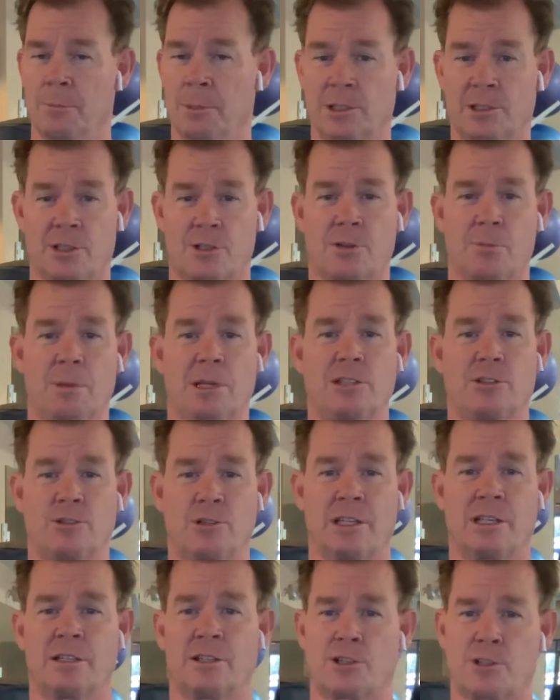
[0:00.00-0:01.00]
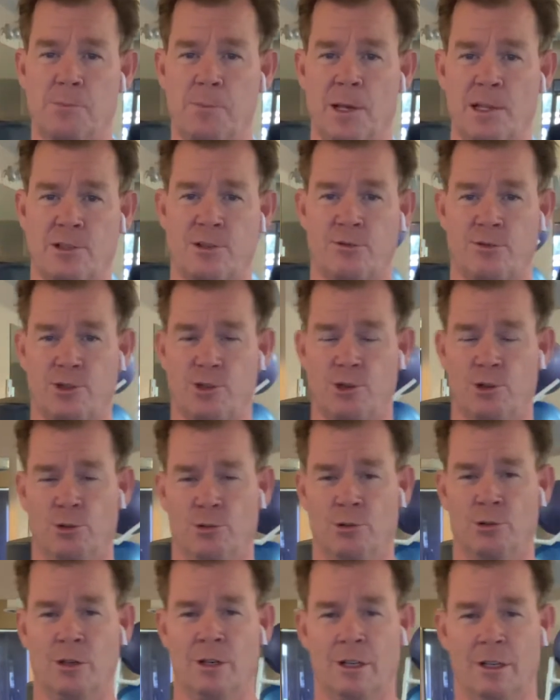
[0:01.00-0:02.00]
But it doesn't mean you need an expensive
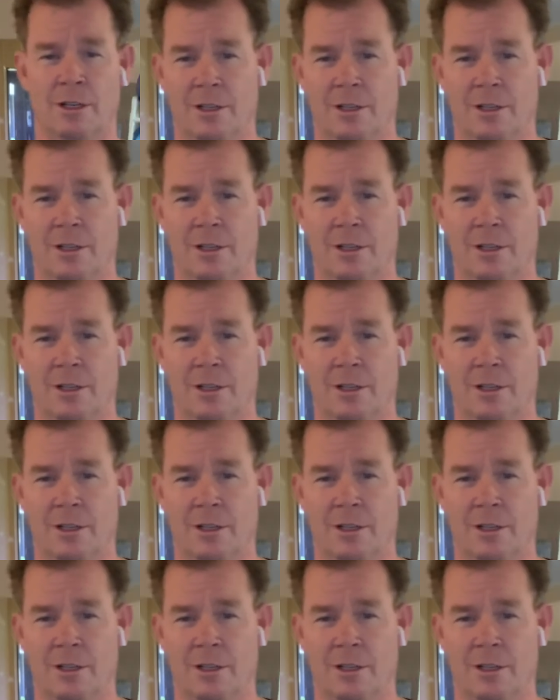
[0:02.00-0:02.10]
shoe.